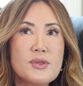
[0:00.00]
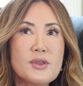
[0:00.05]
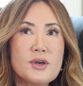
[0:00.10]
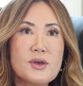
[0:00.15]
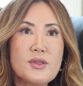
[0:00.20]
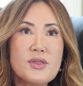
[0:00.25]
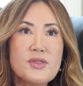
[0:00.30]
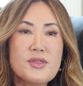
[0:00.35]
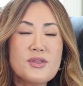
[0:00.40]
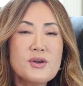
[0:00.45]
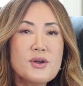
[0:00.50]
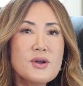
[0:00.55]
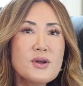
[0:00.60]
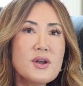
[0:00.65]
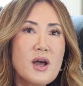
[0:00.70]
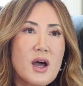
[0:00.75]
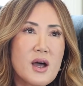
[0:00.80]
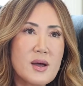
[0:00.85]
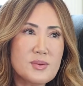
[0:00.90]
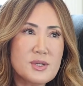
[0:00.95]
The
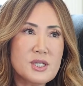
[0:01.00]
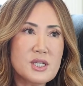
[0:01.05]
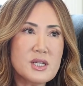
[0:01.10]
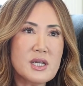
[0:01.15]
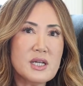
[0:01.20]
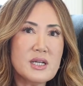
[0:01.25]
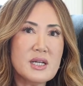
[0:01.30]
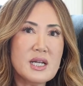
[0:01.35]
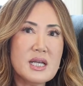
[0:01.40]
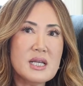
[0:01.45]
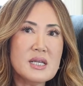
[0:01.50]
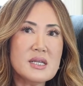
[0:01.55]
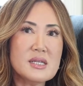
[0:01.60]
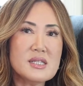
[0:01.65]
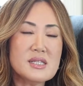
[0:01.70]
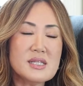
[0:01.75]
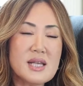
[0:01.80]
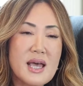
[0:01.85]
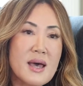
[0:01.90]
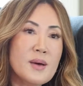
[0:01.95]
third option
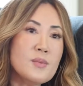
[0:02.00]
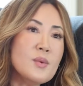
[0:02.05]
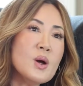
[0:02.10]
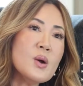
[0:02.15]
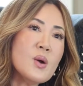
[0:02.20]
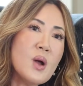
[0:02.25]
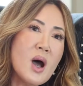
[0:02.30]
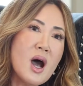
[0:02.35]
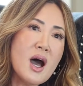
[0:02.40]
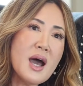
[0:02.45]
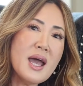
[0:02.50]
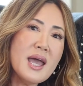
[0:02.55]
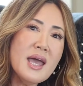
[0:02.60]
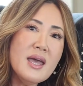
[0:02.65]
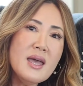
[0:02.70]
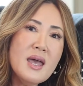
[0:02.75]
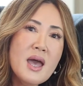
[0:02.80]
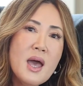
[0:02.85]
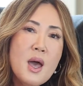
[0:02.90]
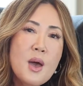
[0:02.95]
is
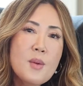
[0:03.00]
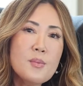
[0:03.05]
MRI,